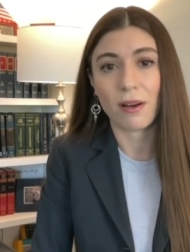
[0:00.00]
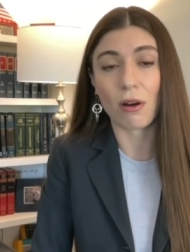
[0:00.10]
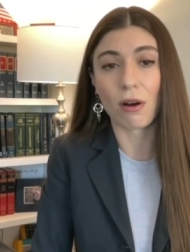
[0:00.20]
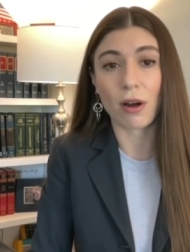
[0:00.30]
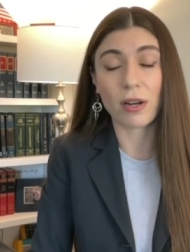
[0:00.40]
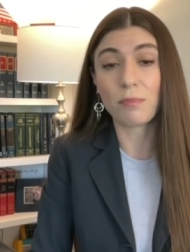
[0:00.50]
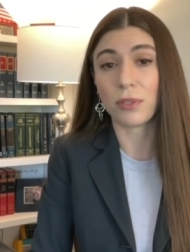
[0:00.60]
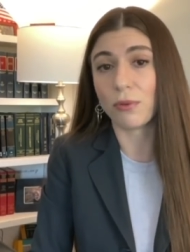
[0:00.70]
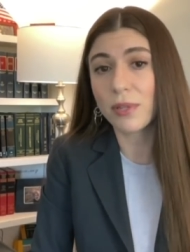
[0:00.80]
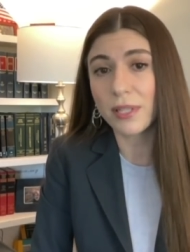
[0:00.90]
are
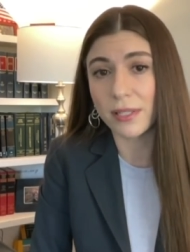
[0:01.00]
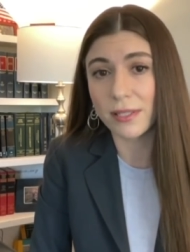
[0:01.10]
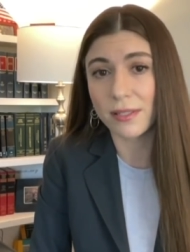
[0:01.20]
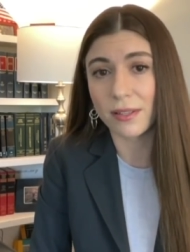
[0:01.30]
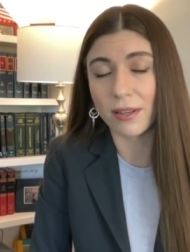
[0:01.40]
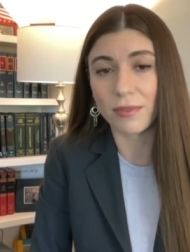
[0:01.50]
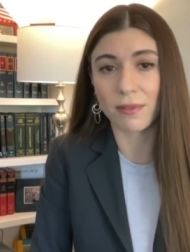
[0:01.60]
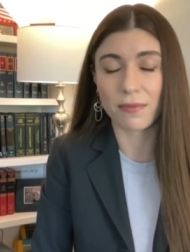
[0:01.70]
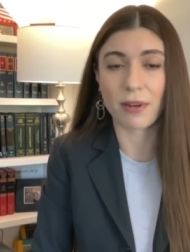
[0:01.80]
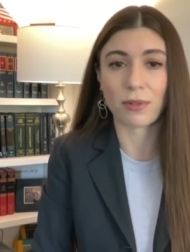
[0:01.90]
employees of
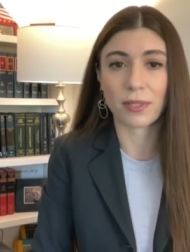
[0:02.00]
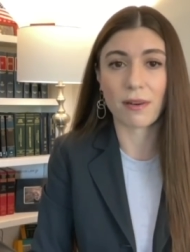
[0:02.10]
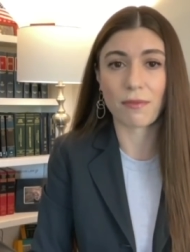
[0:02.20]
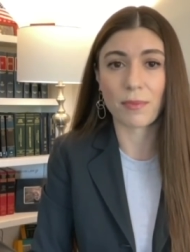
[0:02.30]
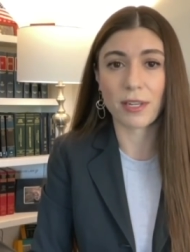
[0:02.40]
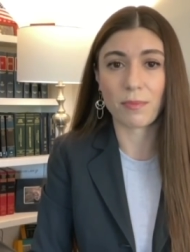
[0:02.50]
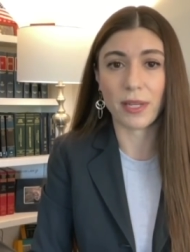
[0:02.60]
the federal government,